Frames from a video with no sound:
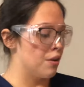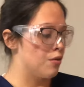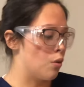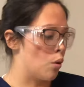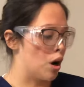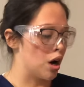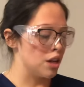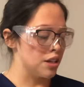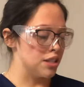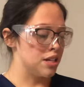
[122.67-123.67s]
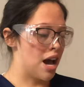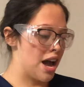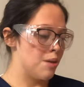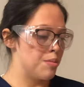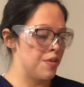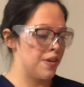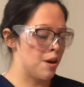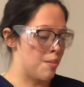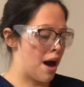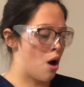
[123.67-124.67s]
for the type, the
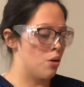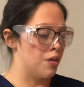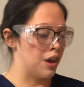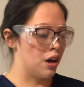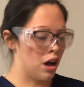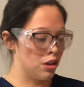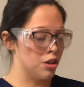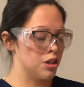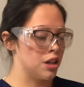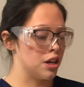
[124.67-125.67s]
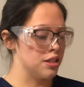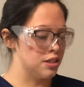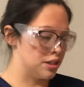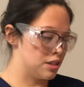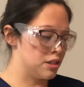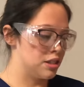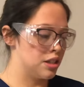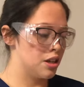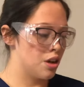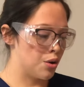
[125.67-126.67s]
amount, the color, the consistency, and
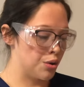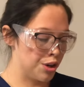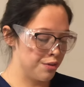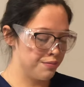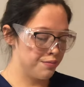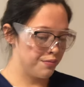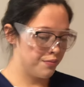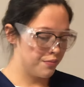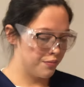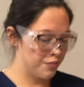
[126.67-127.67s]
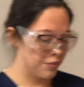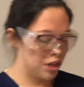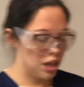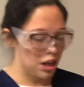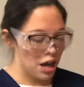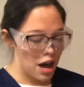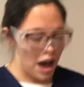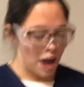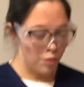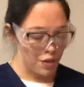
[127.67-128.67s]
the odor.
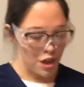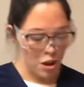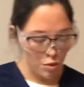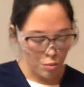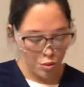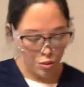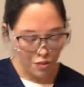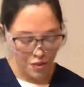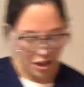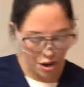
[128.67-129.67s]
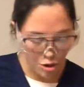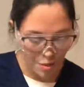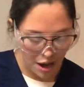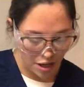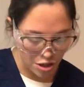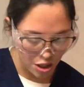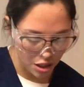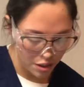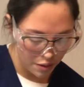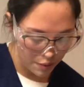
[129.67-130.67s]
I will then remove the inner packaging.